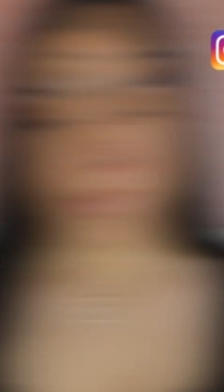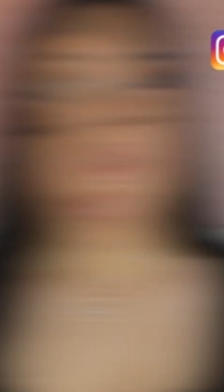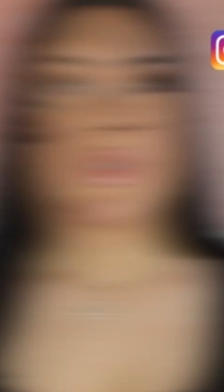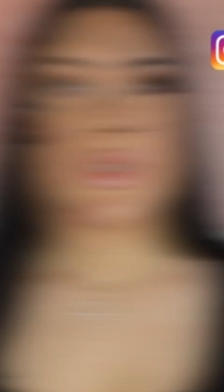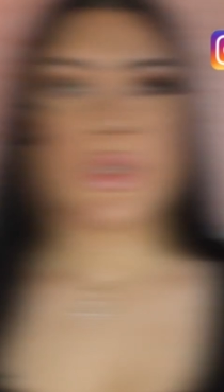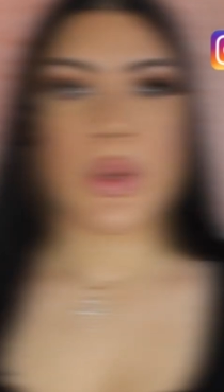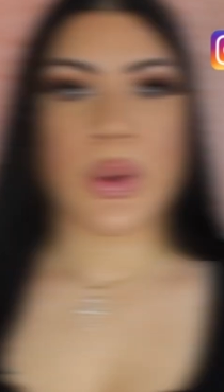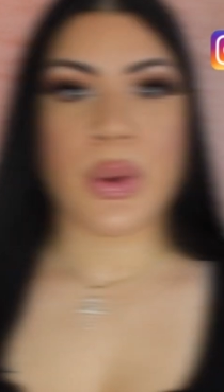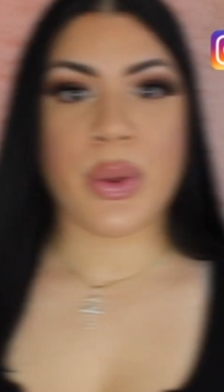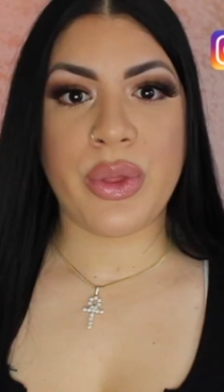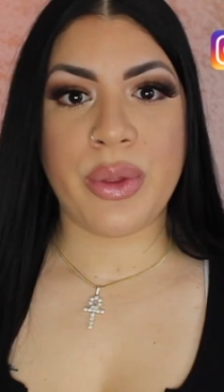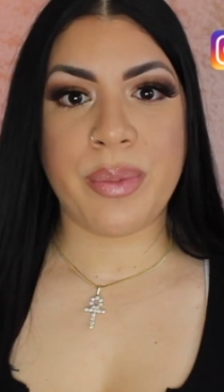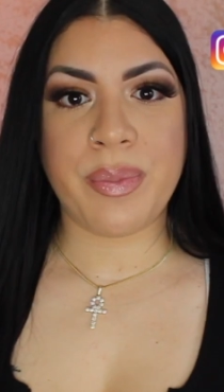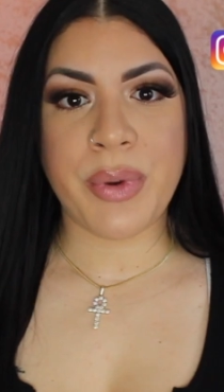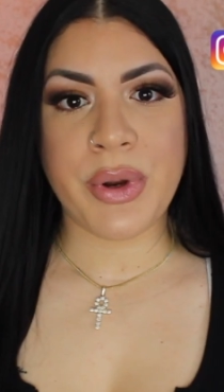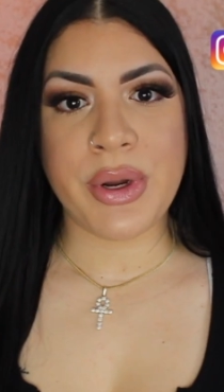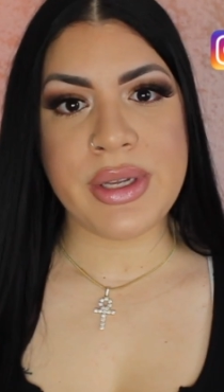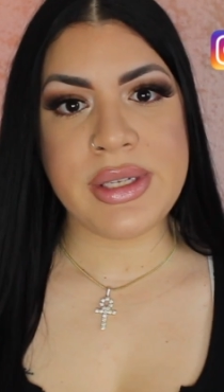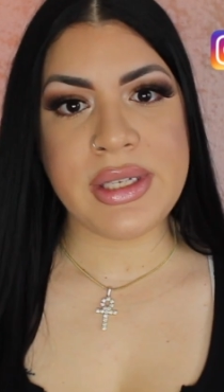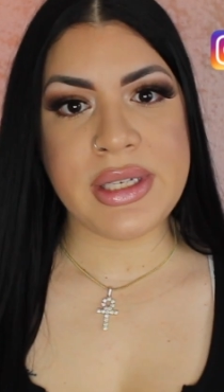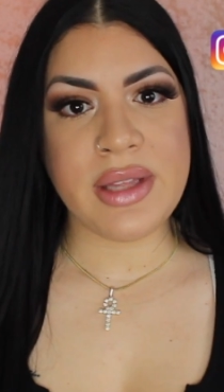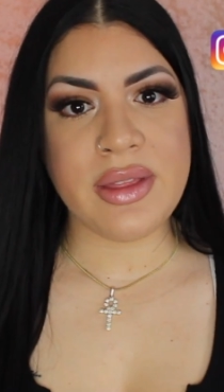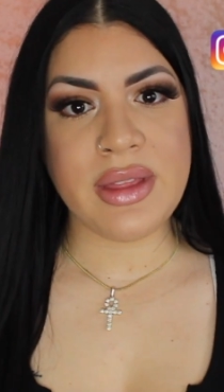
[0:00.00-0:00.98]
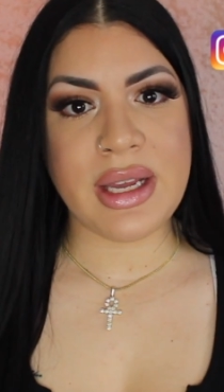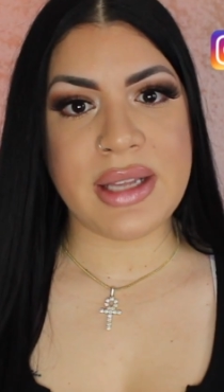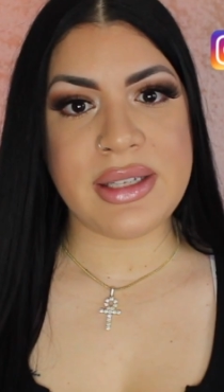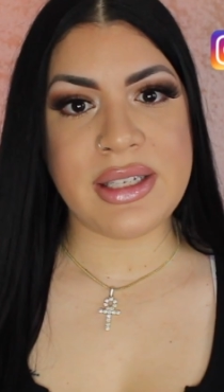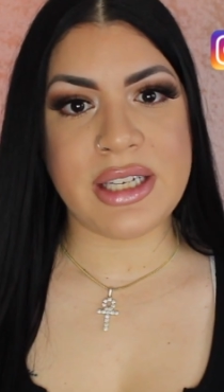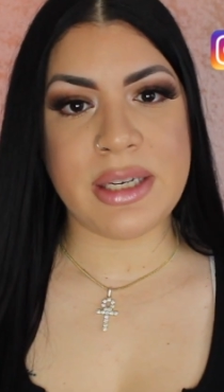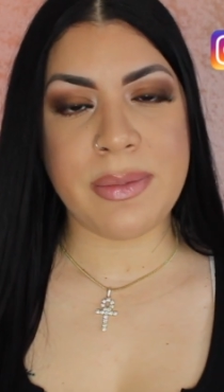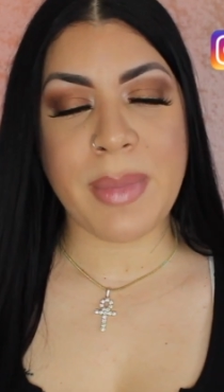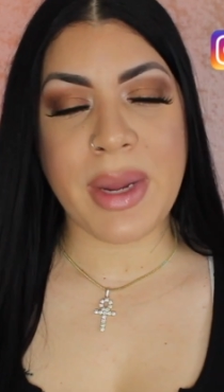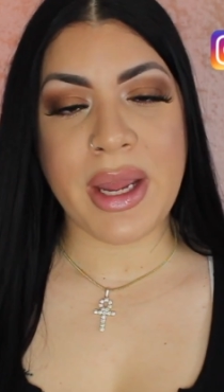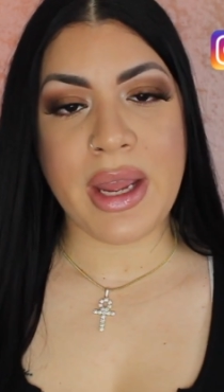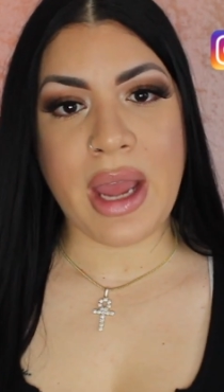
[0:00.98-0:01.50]
So the person that
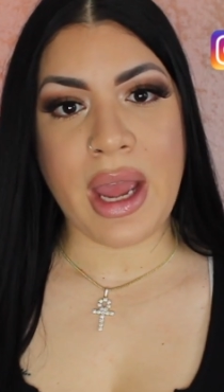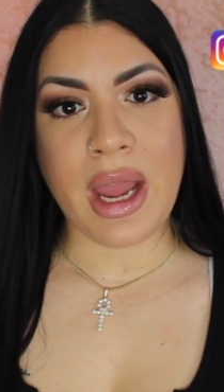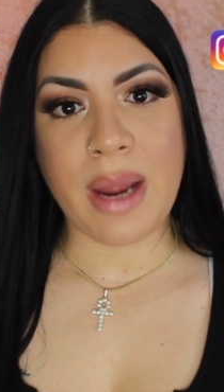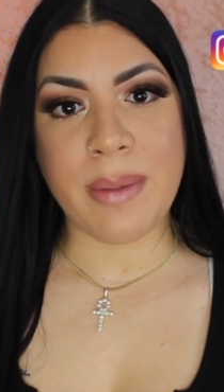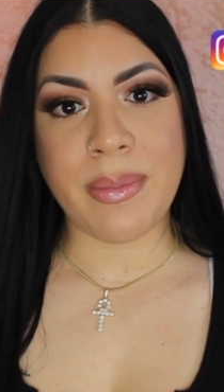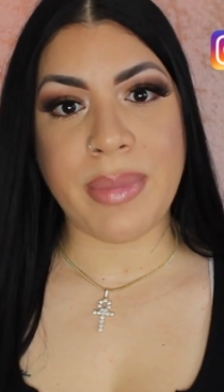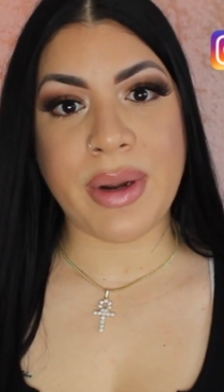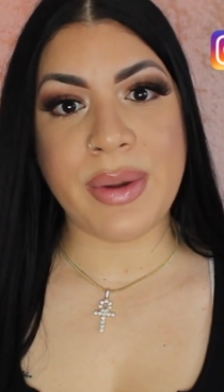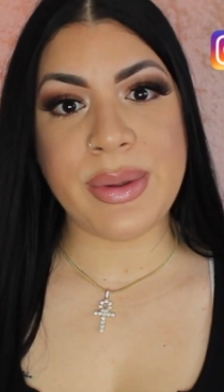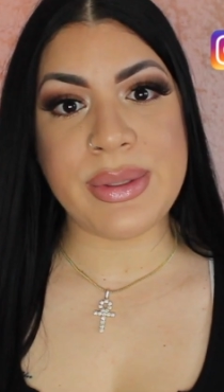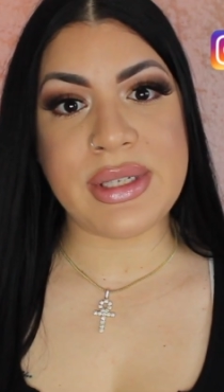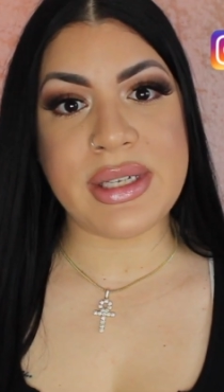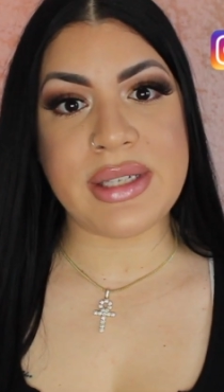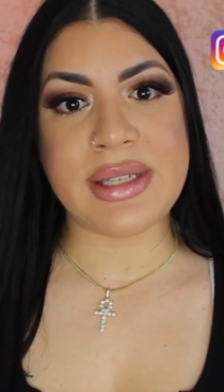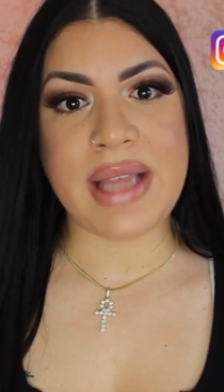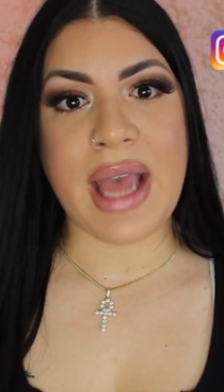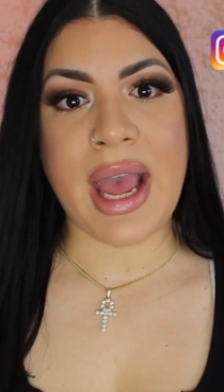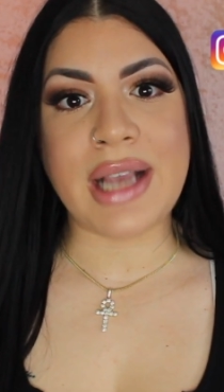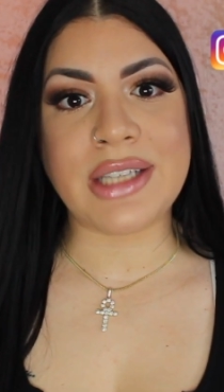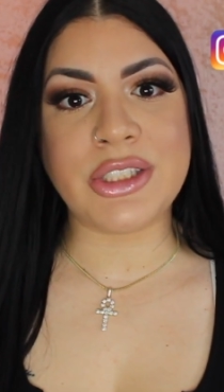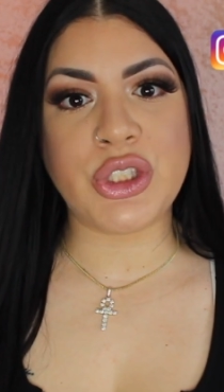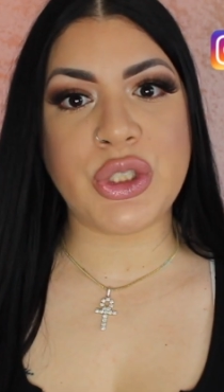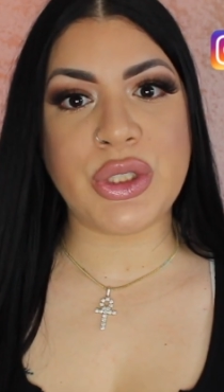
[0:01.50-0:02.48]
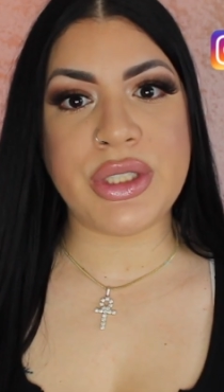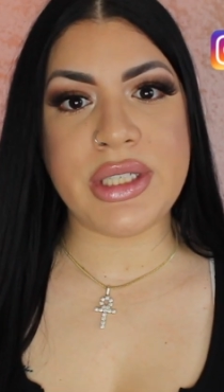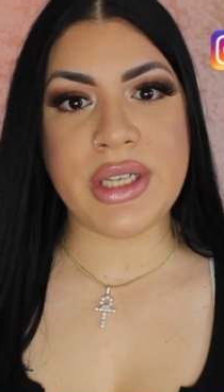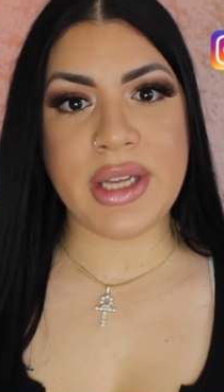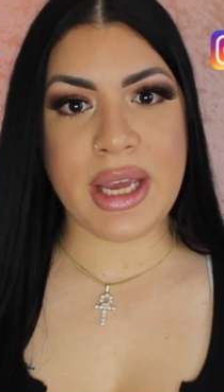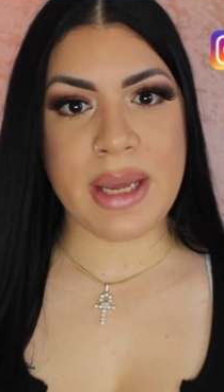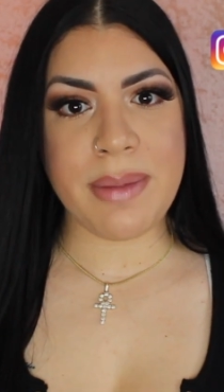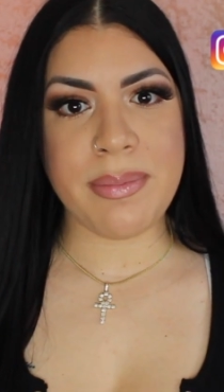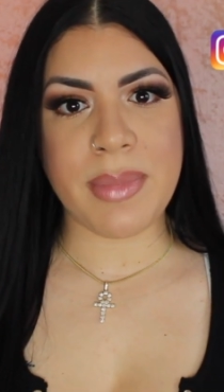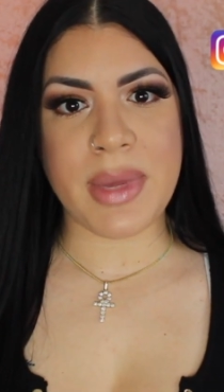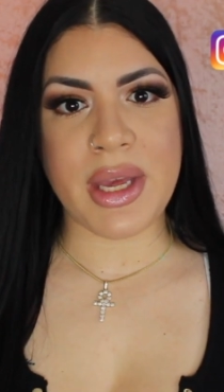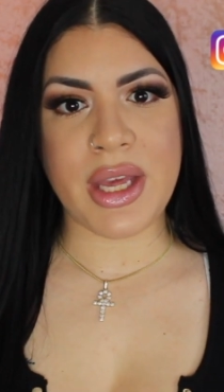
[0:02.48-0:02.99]
did my eyebrows is actually
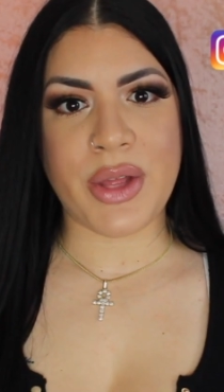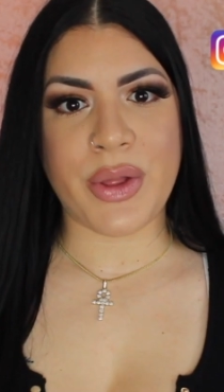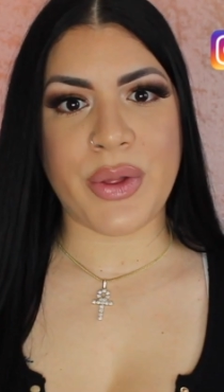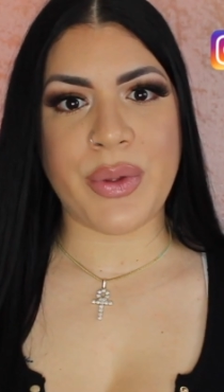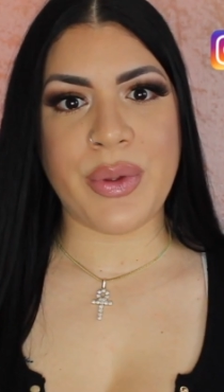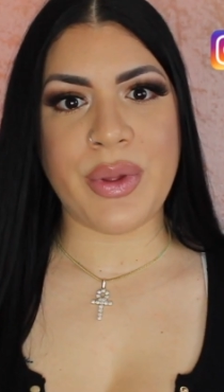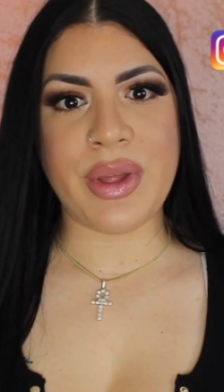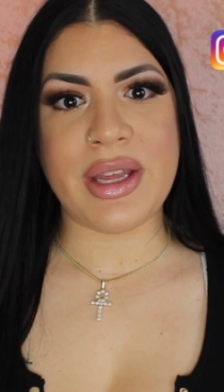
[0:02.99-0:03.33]
a male.